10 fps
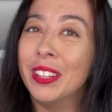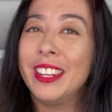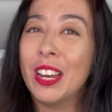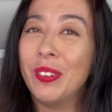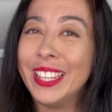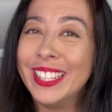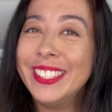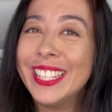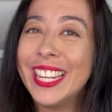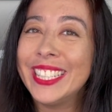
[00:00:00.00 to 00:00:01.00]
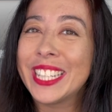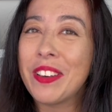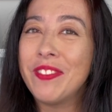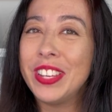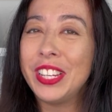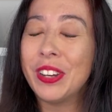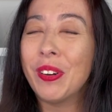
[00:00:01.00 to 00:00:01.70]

Now in today's video,